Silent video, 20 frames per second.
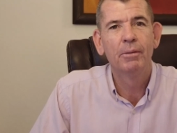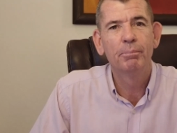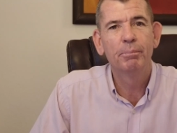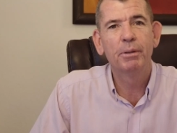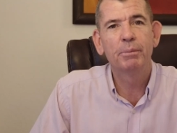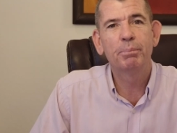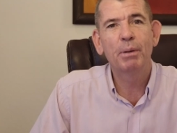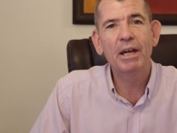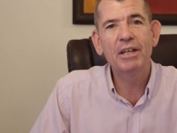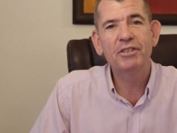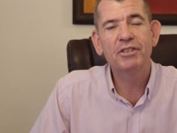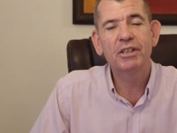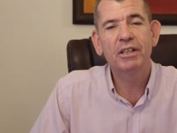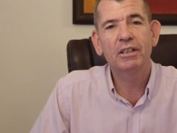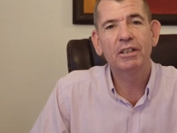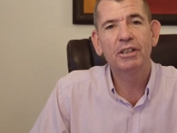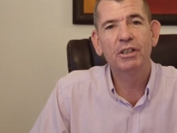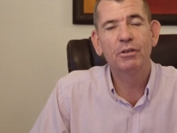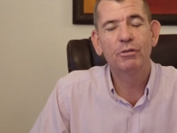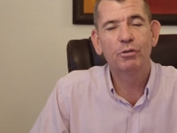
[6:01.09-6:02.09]
But
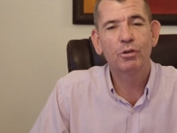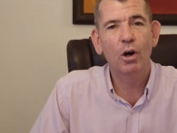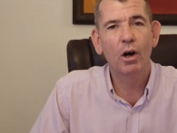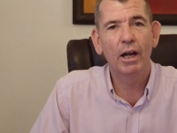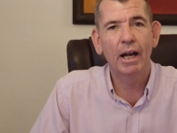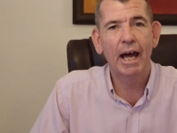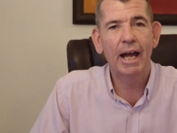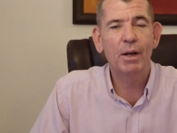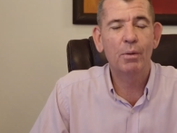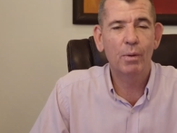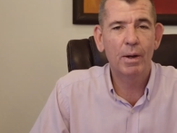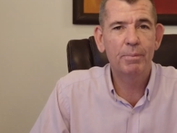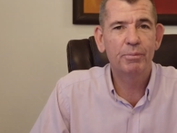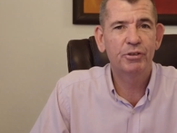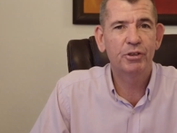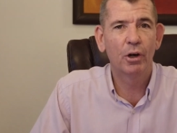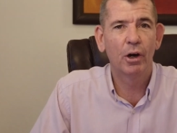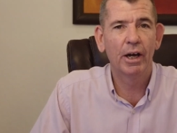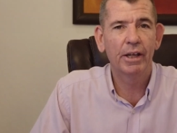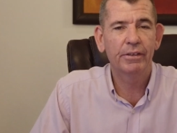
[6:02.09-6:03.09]
basically you've got a
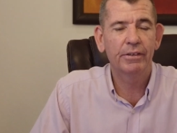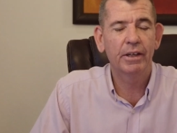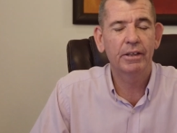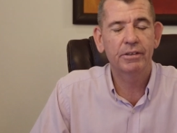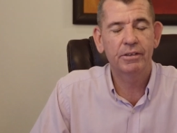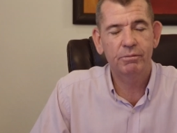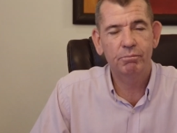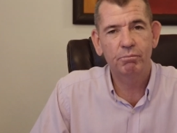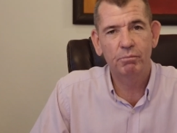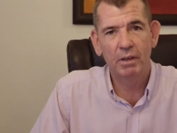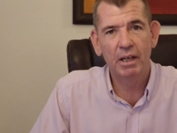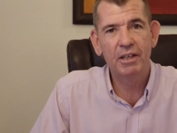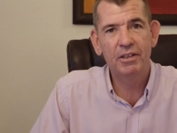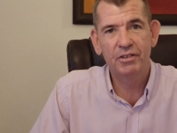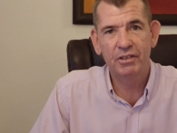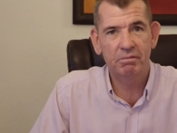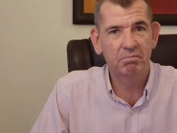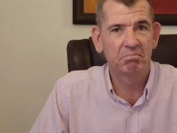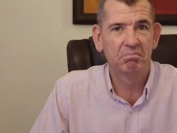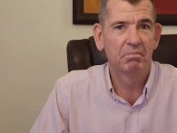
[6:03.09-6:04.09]
website that
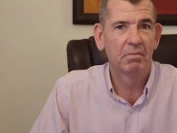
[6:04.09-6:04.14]
is